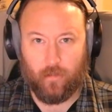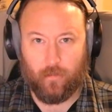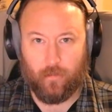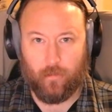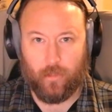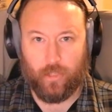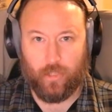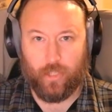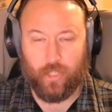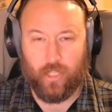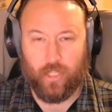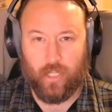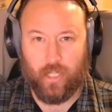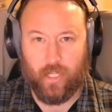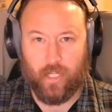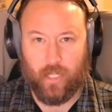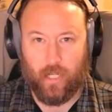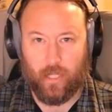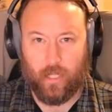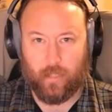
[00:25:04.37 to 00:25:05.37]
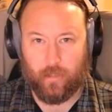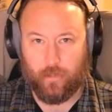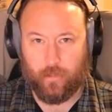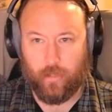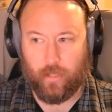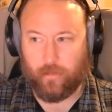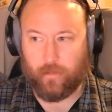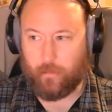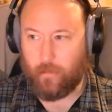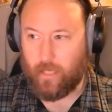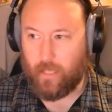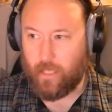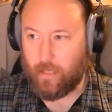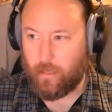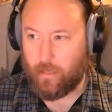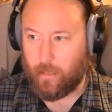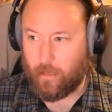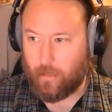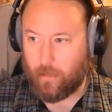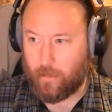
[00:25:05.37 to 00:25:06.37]
Was she? Did you guys
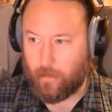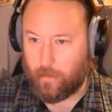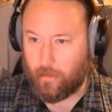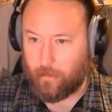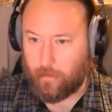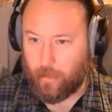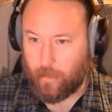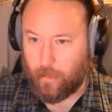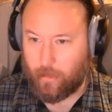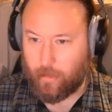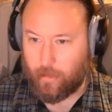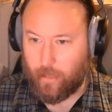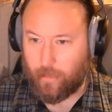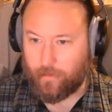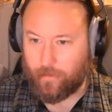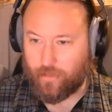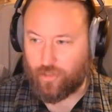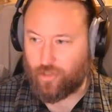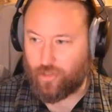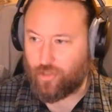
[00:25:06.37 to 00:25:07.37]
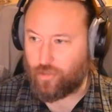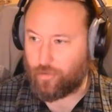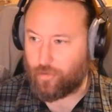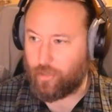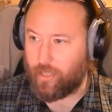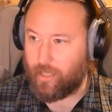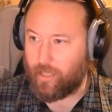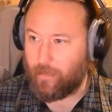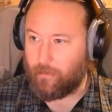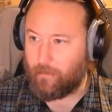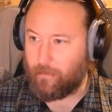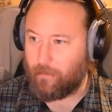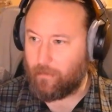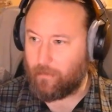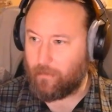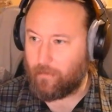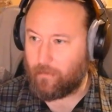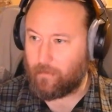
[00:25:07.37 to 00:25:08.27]
meet on the stream,